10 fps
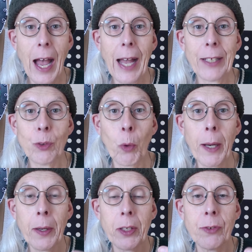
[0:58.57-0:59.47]
And
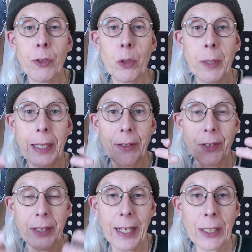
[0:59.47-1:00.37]
what I'm going to do in
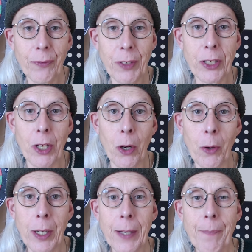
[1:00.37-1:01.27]
today's
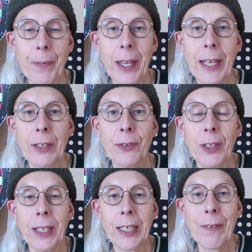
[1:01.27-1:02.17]
video is
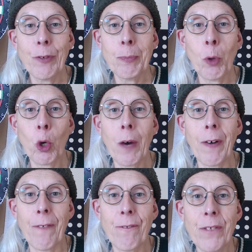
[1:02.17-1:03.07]
give you more of
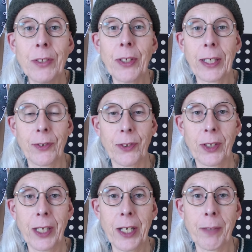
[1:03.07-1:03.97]
a
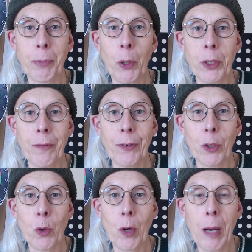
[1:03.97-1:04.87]
physics kind of point of
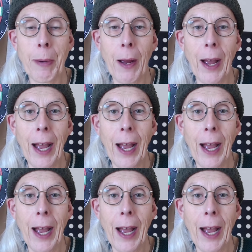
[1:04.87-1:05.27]
view about